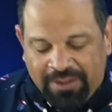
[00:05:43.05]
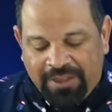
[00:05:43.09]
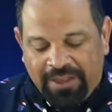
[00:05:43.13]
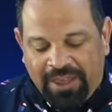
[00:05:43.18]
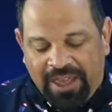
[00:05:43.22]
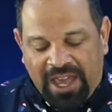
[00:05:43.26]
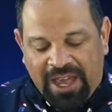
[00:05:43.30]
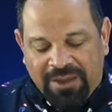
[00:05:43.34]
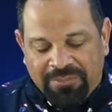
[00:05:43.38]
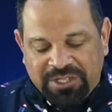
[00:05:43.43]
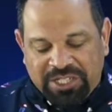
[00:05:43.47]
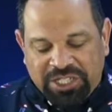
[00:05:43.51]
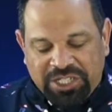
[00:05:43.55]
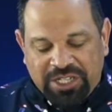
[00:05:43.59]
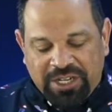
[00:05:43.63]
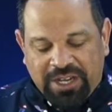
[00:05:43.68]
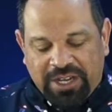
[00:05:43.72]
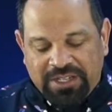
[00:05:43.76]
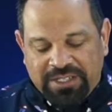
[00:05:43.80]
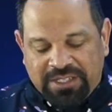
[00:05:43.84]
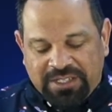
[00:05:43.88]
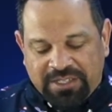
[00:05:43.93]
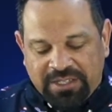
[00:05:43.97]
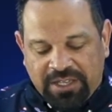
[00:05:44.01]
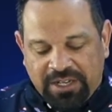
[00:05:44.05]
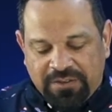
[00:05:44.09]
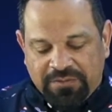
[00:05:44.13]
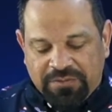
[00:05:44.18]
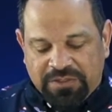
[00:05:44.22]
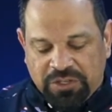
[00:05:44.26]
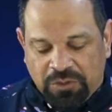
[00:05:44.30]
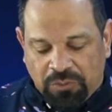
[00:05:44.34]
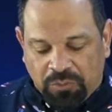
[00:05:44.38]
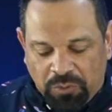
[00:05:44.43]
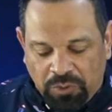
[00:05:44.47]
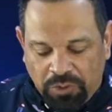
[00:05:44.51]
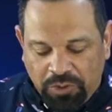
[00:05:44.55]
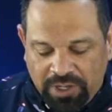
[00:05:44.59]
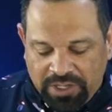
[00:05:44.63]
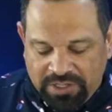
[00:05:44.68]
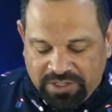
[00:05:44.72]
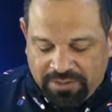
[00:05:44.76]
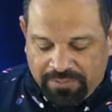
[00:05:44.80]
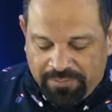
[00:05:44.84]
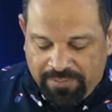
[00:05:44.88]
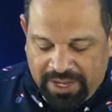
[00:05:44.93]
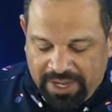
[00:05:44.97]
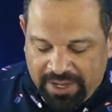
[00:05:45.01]
Abishai, son of Zeruiah,
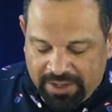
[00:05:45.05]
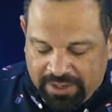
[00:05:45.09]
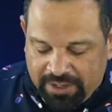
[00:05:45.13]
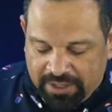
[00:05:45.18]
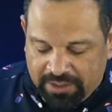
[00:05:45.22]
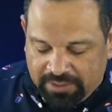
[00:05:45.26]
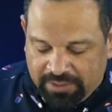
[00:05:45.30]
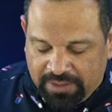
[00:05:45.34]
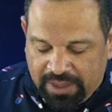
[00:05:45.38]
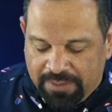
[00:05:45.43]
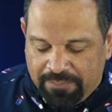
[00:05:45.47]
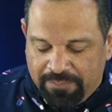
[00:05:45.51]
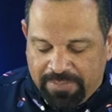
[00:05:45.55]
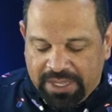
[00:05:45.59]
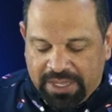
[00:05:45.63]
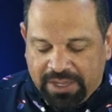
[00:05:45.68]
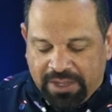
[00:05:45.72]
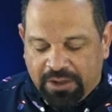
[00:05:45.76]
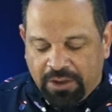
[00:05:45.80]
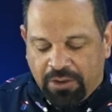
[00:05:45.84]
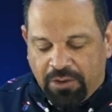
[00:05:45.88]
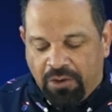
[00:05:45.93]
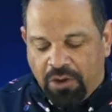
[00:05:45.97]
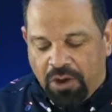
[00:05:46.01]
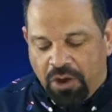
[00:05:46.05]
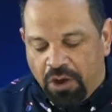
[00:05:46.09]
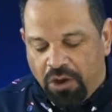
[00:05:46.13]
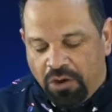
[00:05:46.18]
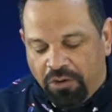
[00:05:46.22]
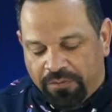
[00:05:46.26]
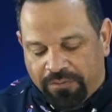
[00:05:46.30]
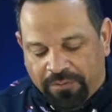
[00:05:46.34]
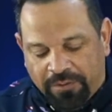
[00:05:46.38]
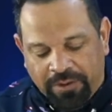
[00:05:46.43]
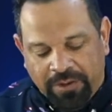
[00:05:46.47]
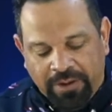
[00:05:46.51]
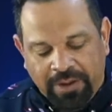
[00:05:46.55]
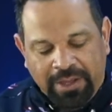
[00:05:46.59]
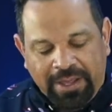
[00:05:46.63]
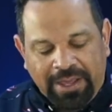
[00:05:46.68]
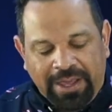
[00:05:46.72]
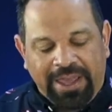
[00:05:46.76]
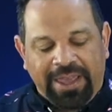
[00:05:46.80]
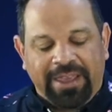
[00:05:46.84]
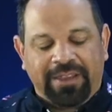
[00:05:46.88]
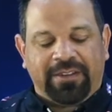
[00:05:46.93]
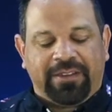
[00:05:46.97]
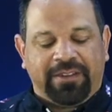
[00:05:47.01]
demanded, let me go over
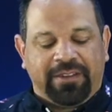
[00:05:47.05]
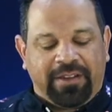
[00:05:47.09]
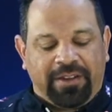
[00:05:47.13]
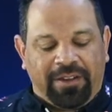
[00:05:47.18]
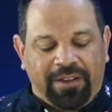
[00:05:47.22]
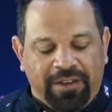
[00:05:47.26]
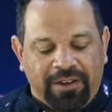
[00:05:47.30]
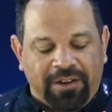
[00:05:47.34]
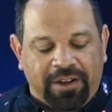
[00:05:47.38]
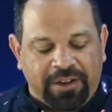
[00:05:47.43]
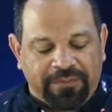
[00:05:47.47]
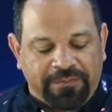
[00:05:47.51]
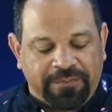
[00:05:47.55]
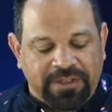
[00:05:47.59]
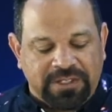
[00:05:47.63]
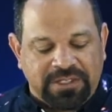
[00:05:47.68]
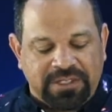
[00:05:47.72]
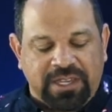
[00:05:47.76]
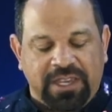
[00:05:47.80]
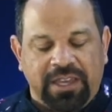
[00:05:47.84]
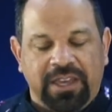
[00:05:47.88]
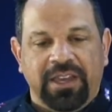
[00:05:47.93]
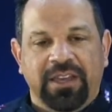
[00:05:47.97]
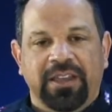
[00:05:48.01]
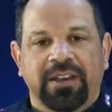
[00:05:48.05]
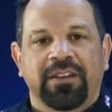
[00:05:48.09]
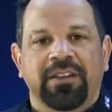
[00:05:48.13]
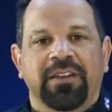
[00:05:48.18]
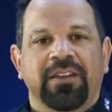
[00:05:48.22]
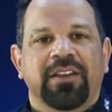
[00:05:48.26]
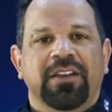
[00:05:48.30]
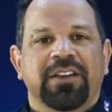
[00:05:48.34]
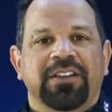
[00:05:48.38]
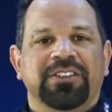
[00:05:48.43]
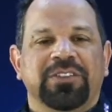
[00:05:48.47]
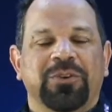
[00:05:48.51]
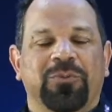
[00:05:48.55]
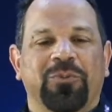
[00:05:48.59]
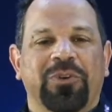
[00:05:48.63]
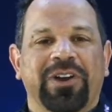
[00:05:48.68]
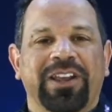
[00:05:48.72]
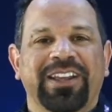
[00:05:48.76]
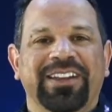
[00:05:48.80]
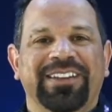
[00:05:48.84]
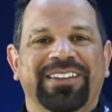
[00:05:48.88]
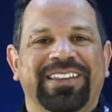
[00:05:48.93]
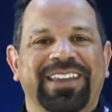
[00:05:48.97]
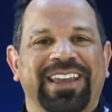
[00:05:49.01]
and cut off his head. So one
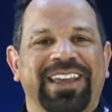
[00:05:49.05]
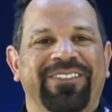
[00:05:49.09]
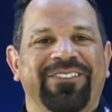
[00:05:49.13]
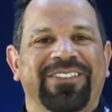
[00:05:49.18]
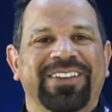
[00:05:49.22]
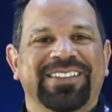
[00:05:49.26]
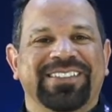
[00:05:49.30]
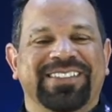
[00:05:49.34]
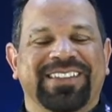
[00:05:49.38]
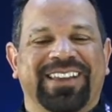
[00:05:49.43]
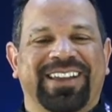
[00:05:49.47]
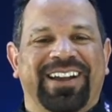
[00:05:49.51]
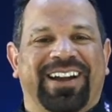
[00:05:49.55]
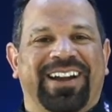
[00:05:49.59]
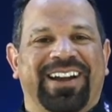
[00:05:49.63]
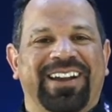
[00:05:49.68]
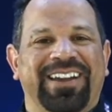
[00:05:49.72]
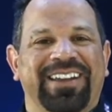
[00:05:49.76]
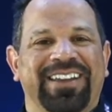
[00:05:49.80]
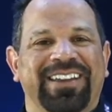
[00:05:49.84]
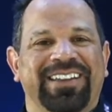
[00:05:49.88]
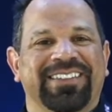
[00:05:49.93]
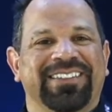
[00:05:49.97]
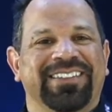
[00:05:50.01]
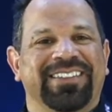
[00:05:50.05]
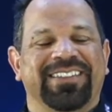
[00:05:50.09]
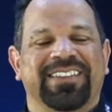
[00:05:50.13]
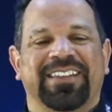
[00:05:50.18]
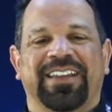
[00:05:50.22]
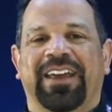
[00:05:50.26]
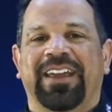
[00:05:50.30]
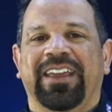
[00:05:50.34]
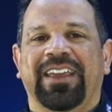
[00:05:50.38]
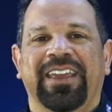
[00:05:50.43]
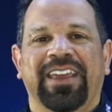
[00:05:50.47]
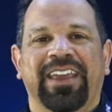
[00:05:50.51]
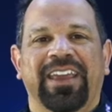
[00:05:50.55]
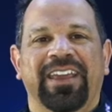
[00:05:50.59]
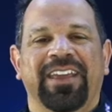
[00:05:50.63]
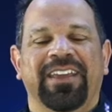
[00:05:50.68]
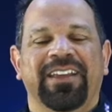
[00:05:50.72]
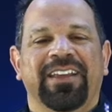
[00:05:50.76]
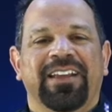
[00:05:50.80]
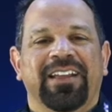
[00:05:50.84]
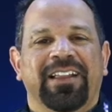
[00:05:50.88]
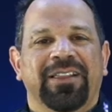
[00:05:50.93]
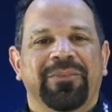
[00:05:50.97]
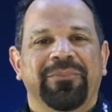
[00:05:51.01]
of David's guys is like, hey,
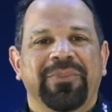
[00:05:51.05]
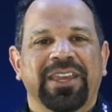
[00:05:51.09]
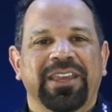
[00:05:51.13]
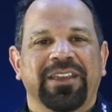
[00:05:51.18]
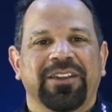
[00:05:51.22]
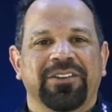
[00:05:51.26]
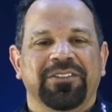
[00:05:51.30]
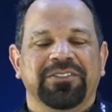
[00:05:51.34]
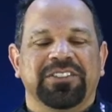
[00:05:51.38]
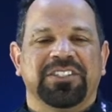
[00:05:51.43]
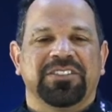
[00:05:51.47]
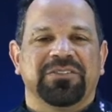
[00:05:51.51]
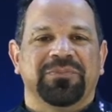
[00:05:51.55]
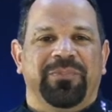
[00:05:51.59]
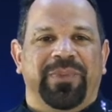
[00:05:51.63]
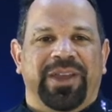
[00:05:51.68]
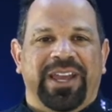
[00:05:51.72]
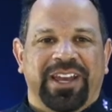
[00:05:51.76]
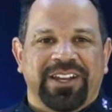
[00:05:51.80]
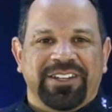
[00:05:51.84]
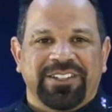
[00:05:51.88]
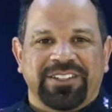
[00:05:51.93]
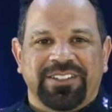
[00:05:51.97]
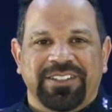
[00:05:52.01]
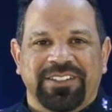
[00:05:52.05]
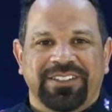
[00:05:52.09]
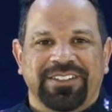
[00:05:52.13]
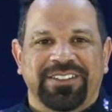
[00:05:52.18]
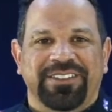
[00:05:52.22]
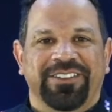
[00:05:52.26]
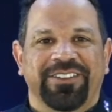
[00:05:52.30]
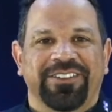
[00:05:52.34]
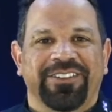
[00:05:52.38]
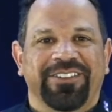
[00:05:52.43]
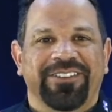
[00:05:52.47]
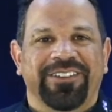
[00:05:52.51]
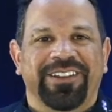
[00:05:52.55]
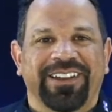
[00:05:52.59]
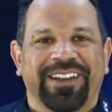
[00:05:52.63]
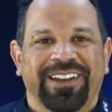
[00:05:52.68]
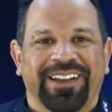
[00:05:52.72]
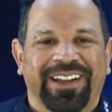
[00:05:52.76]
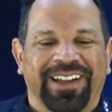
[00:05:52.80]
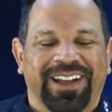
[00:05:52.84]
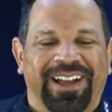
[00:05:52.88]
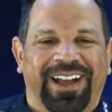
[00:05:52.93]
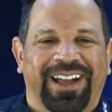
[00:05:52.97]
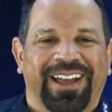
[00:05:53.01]
let me go smash this dude.
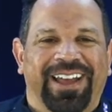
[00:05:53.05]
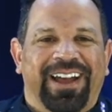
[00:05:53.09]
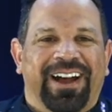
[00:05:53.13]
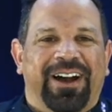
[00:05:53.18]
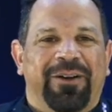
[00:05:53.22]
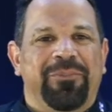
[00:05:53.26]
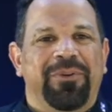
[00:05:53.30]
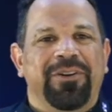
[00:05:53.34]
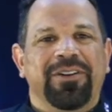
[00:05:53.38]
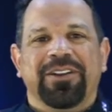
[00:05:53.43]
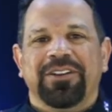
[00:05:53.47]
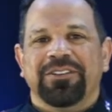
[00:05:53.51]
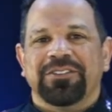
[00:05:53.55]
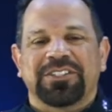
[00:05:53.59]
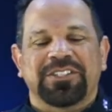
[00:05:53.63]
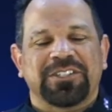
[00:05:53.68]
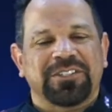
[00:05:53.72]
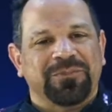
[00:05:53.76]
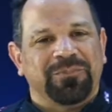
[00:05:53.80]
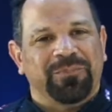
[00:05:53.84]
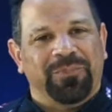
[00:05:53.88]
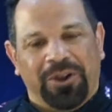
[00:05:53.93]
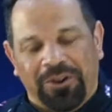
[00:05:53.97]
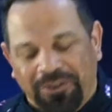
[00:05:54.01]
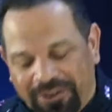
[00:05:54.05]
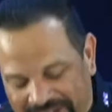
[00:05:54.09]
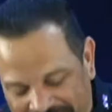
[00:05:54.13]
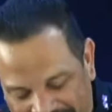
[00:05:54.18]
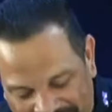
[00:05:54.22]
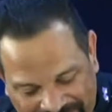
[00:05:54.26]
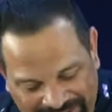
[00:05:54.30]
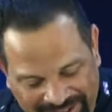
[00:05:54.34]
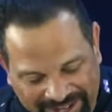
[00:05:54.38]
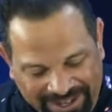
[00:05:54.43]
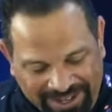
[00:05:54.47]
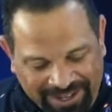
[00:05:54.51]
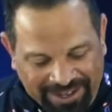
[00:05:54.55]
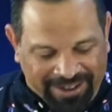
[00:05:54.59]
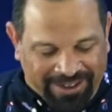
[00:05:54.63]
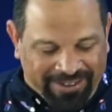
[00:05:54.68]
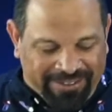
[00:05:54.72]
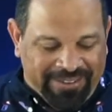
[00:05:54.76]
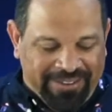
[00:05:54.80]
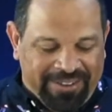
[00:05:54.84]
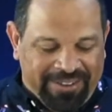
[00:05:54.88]
I'm going to go smoke him right now.